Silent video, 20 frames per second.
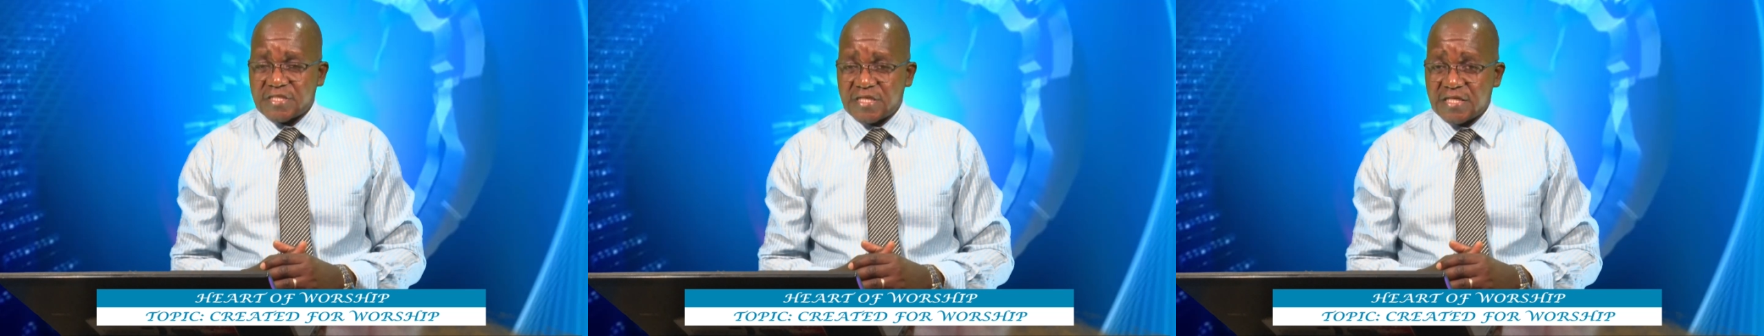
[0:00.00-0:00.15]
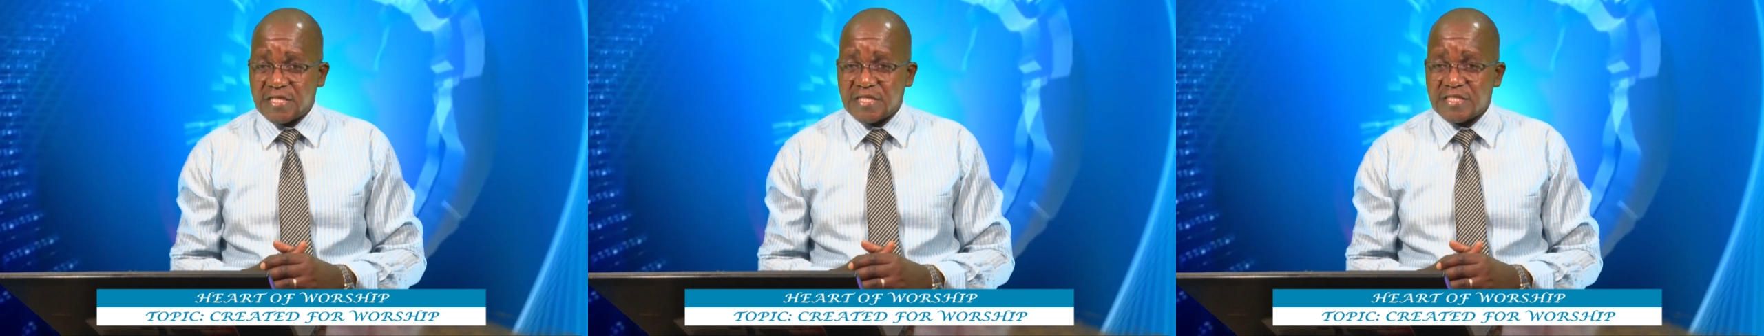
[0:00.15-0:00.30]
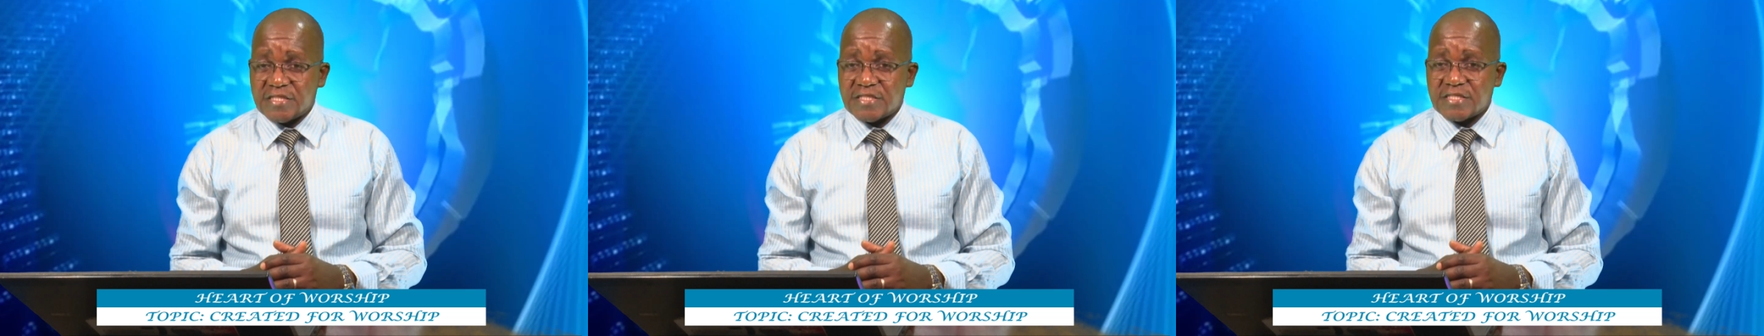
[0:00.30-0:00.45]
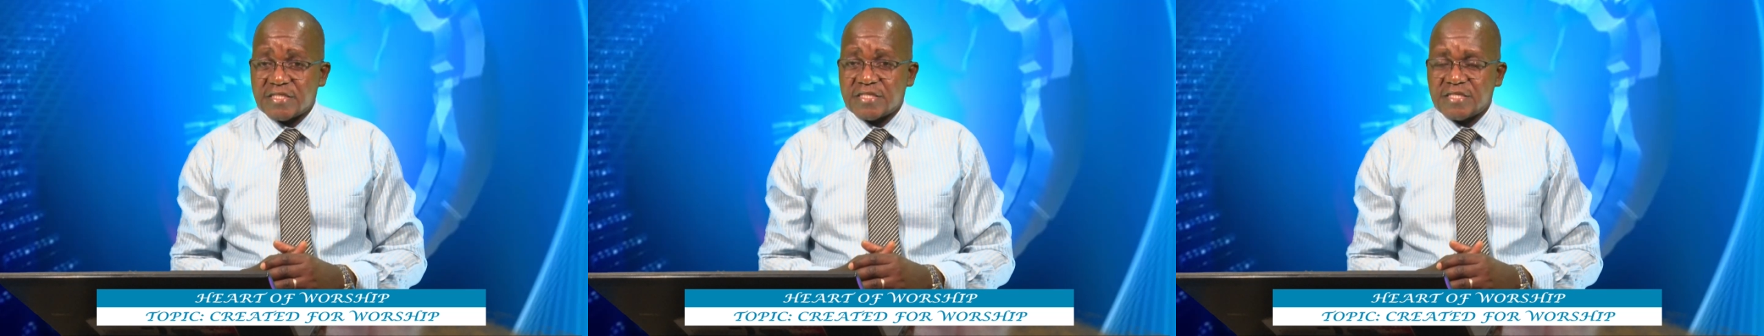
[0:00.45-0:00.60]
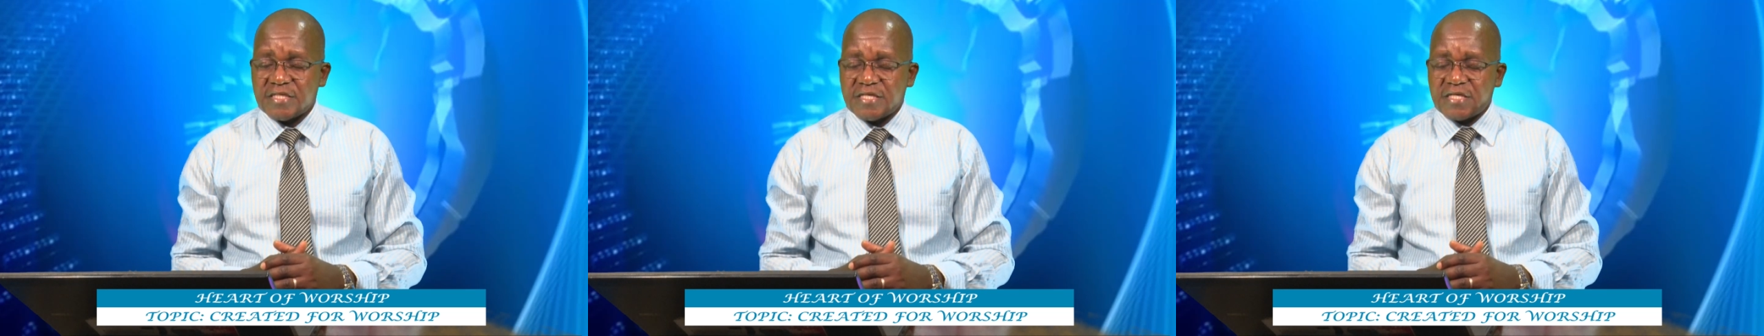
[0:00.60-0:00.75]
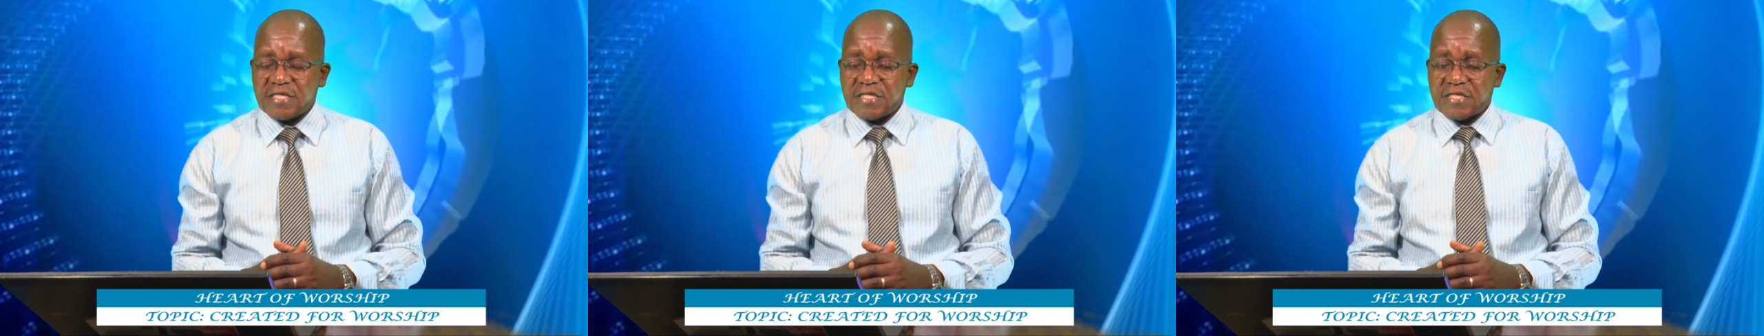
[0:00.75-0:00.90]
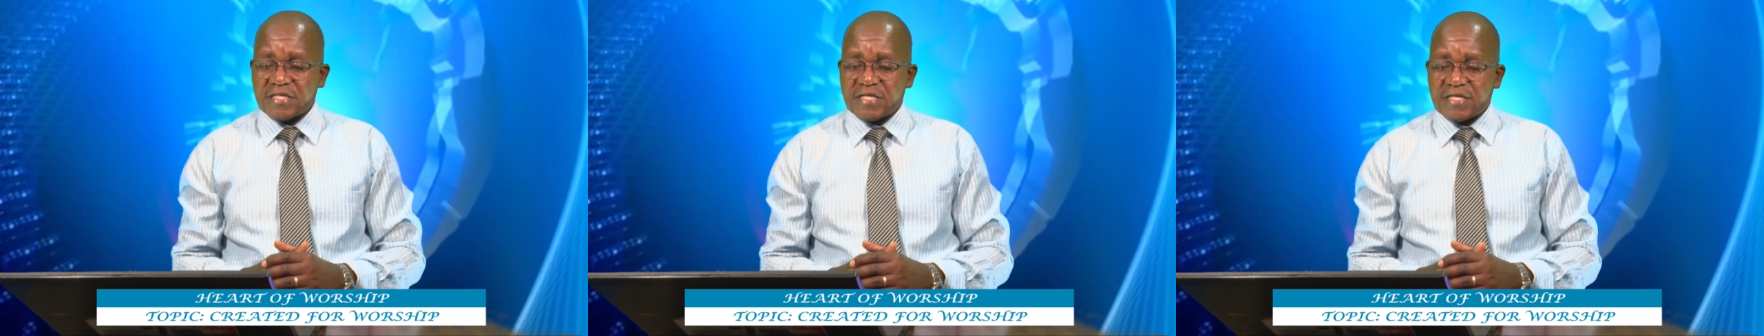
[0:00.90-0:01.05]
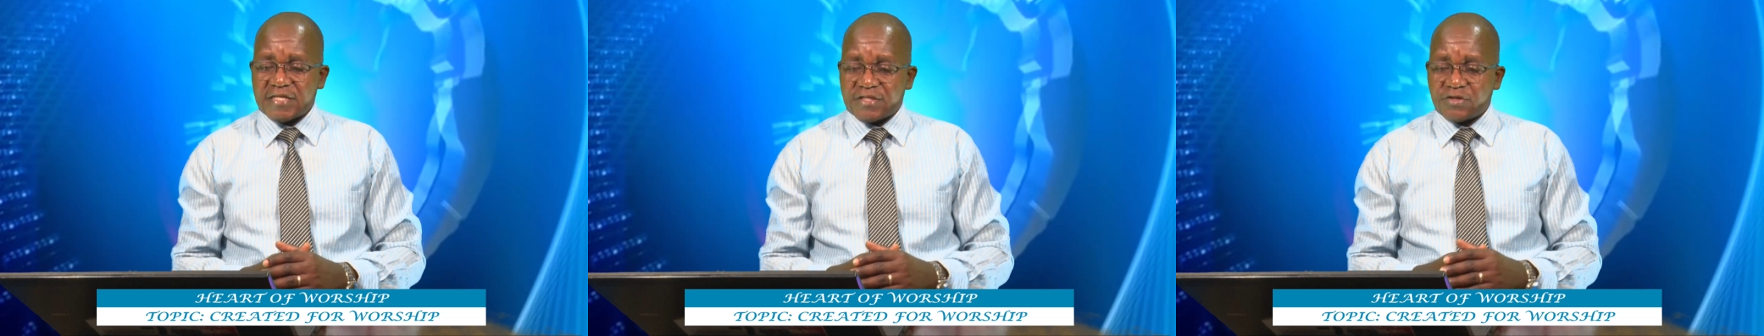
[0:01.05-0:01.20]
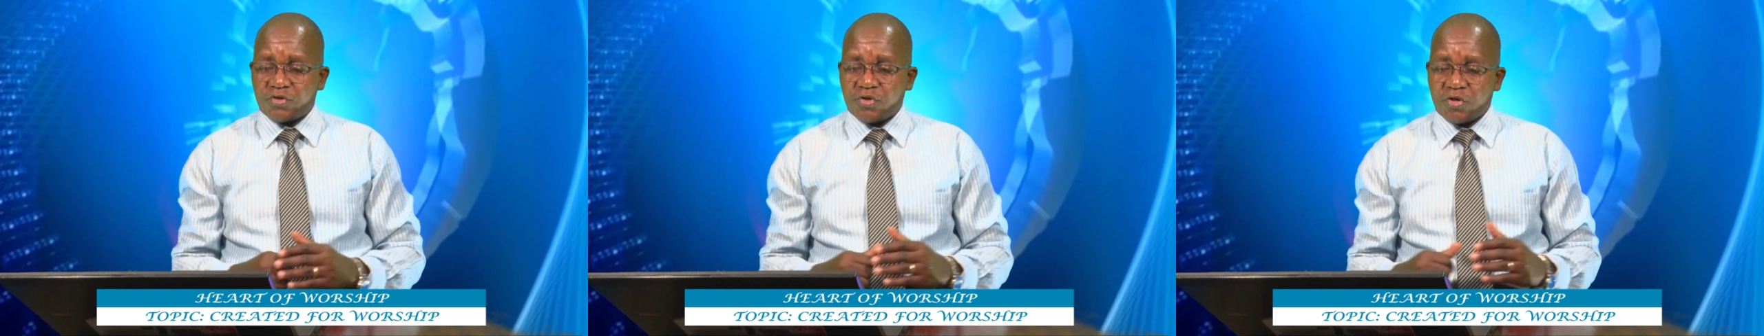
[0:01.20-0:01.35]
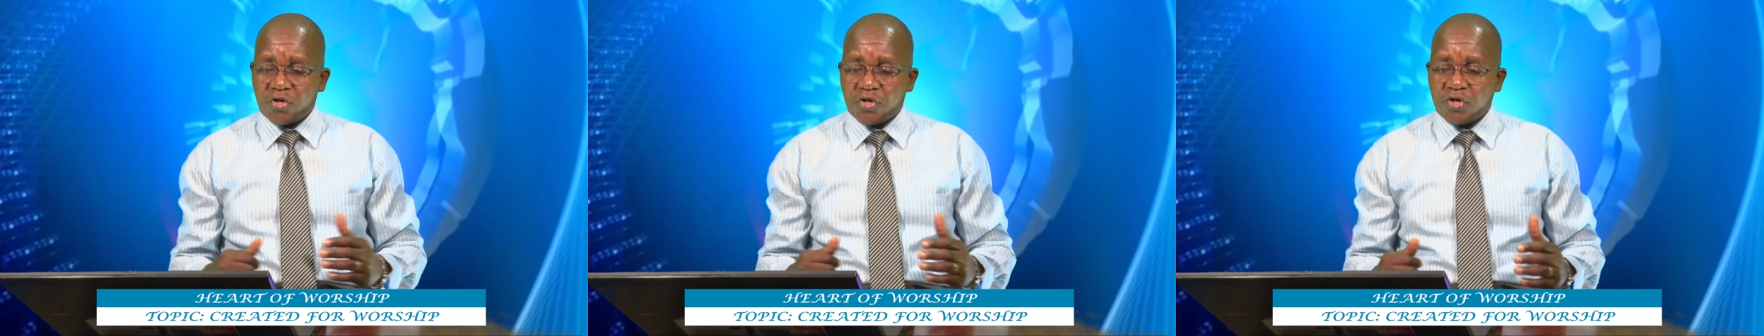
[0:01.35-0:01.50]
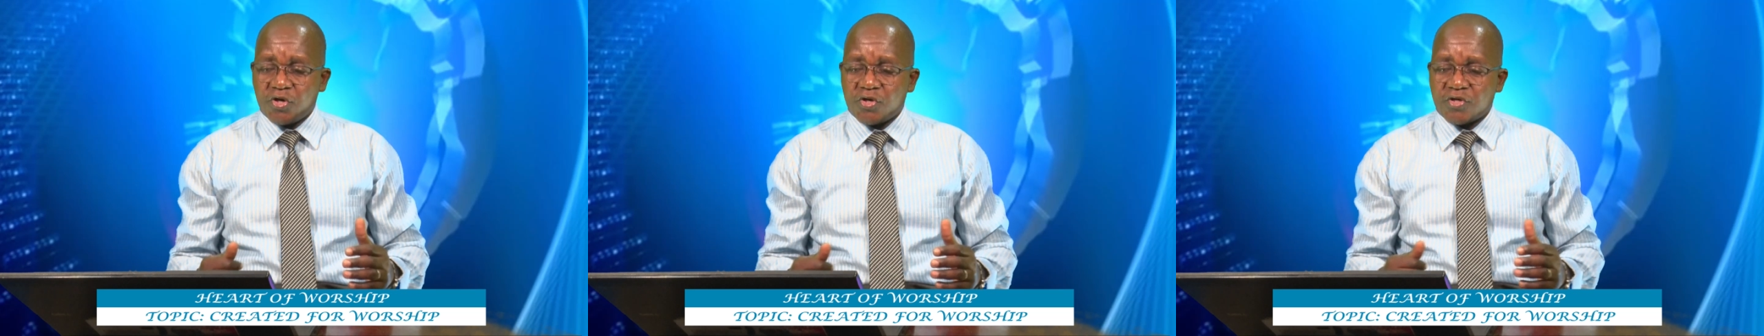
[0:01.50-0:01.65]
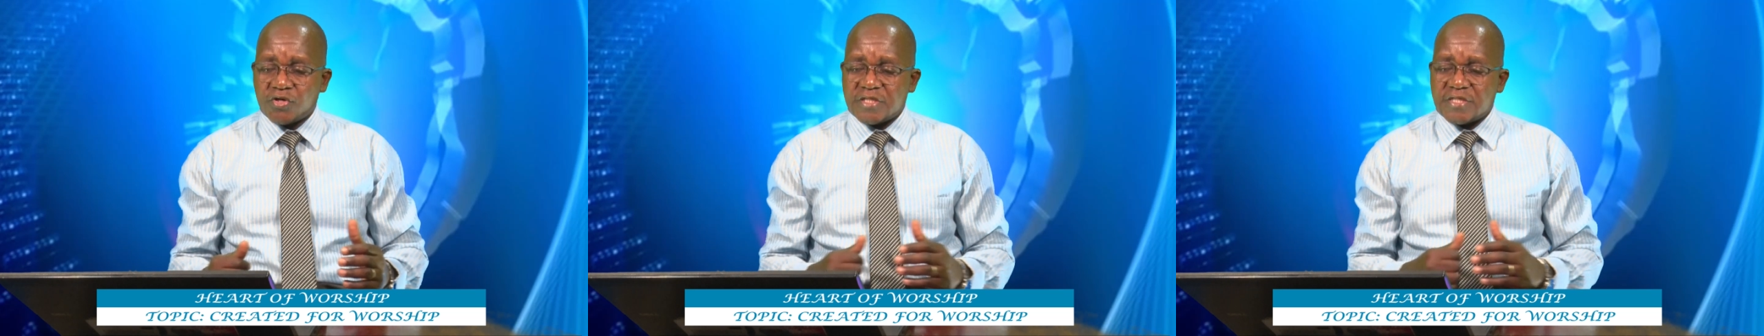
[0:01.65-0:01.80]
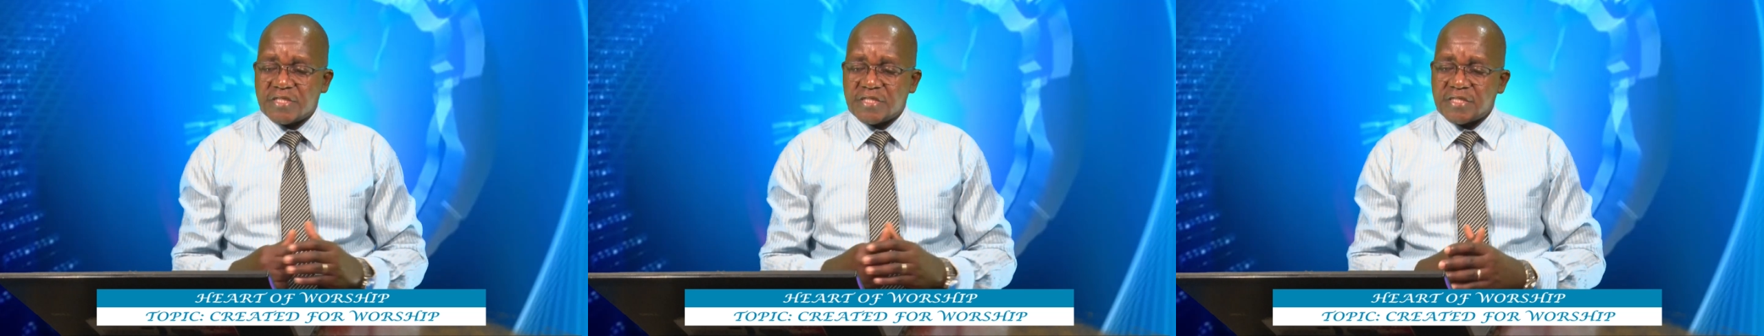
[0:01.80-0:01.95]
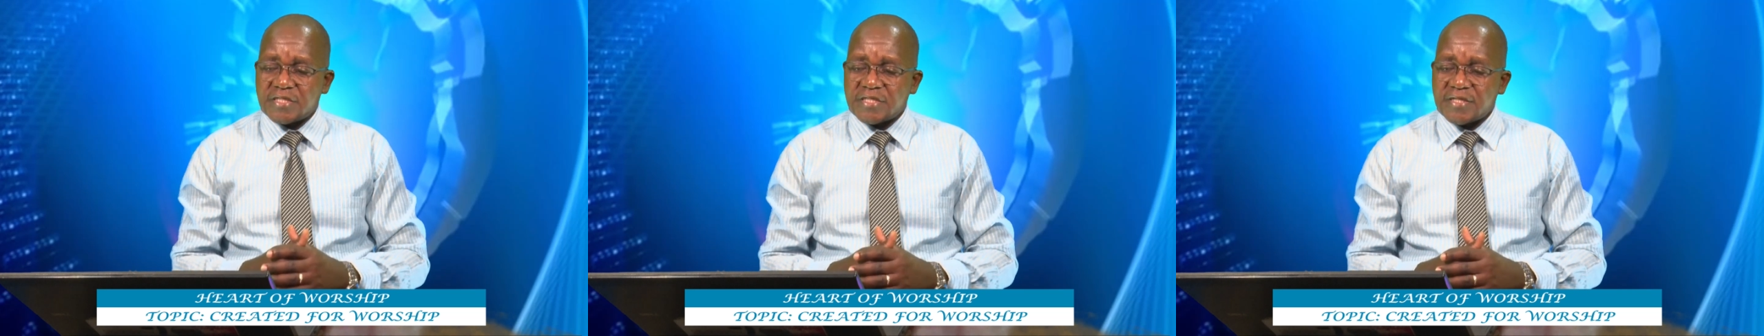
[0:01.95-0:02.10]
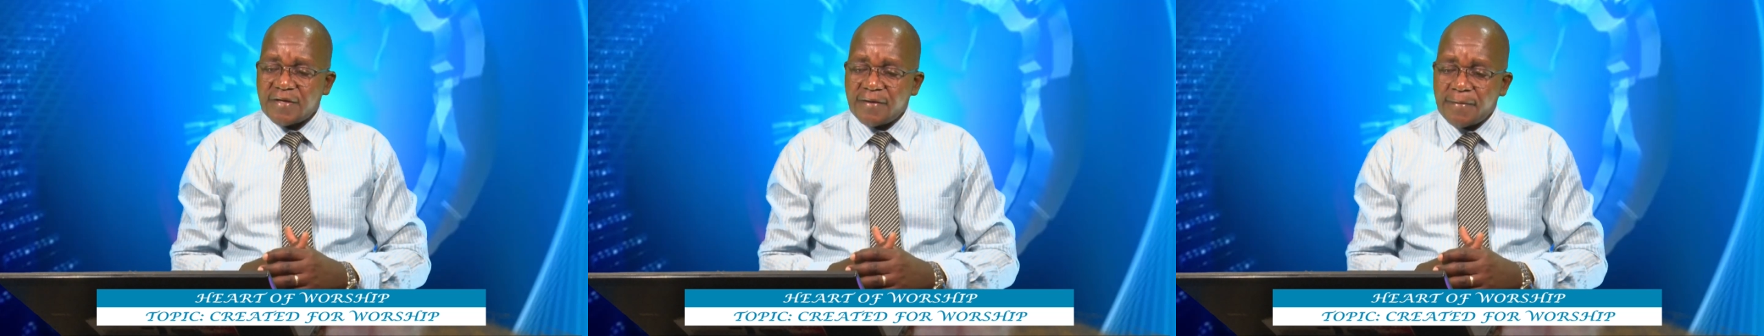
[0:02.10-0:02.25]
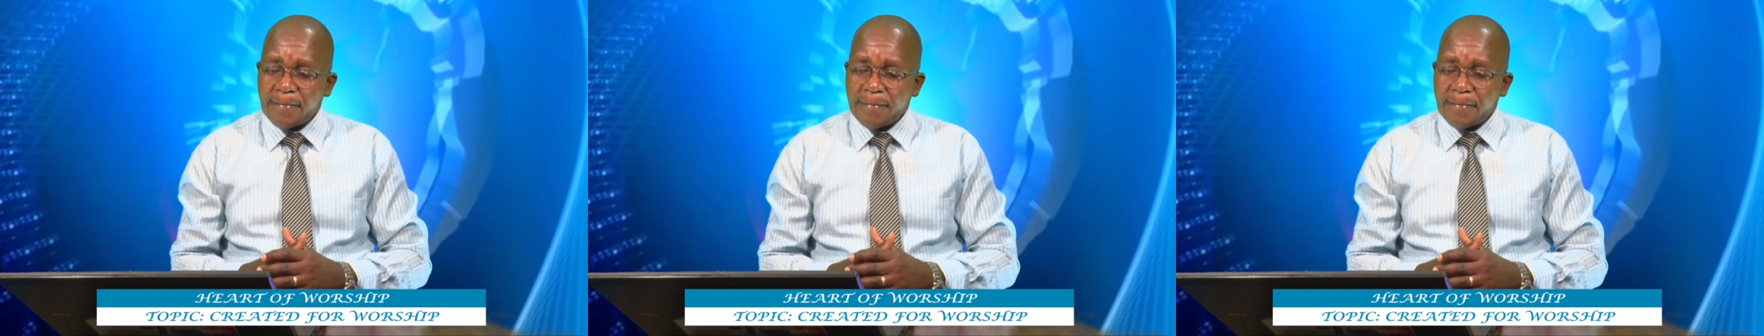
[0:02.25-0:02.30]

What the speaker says: says that God